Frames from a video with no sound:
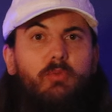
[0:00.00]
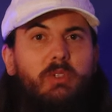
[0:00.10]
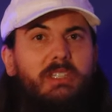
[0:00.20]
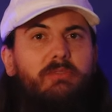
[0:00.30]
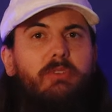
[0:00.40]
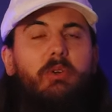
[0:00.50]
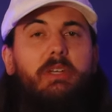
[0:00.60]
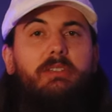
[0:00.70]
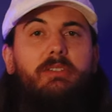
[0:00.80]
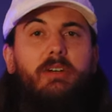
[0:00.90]
really
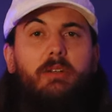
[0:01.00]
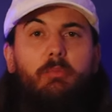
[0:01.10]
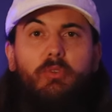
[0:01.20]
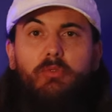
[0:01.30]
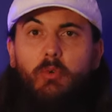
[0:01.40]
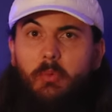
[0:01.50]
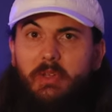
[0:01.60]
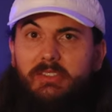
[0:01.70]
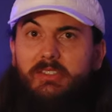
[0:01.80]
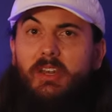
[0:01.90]
focused on
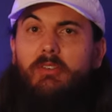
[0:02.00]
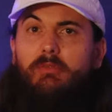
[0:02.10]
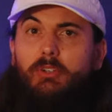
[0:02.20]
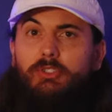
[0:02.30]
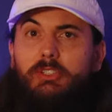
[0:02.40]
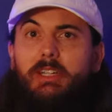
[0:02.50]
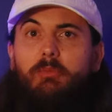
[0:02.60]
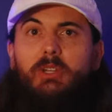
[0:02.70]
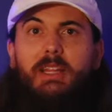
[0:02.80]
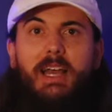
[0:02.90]
performance, function,
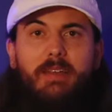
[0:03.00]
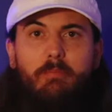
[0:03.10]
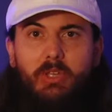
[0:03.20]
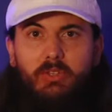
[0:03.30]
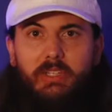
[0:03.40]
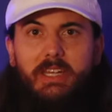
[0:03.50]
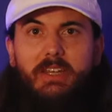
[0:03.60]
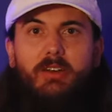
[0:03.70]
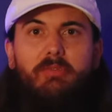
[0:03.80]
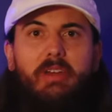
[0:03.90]
and
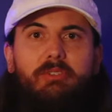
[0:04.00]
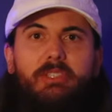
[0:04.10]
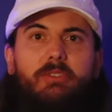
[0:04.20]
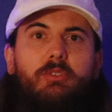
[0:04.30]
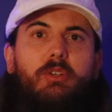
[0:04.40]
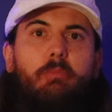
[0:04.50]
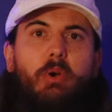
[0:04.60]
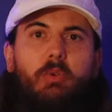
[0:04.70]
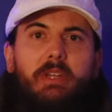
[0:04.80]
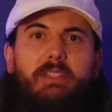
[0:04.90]
reliability of every single
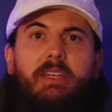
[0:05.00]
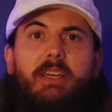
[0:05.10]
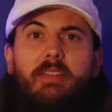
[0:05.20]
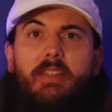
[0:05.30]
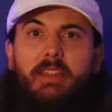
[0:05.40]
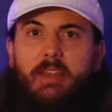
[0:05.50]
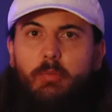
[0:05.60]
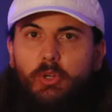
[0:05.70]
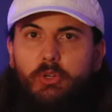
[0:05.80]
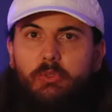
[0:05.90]
component that they
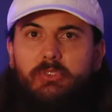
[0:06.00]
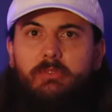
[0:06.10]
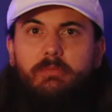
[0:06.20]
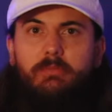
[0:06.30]
produce.